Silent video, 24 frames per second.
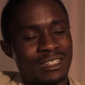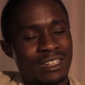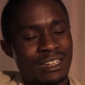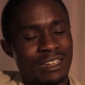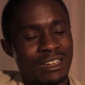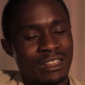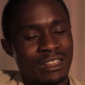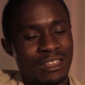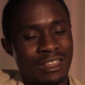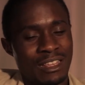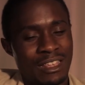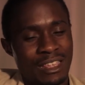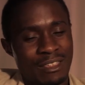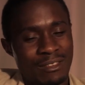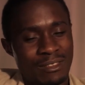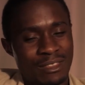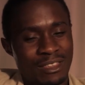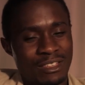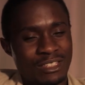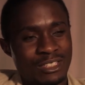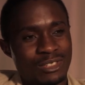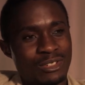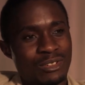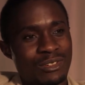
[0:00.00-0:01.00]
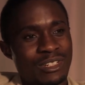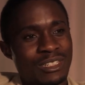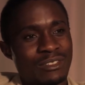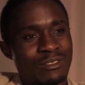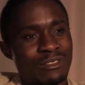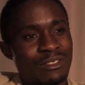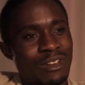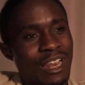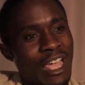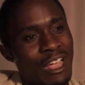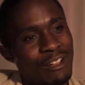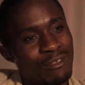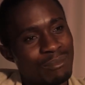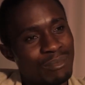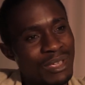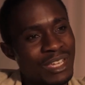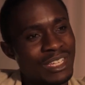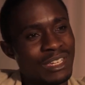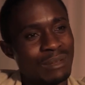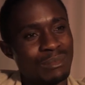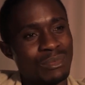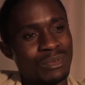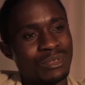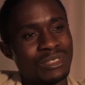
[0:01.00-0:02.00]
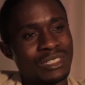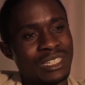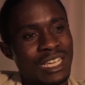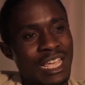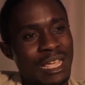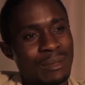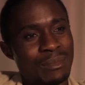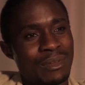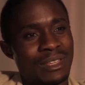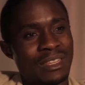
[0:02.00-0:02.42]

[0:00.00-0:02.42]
the stories for like picture book type,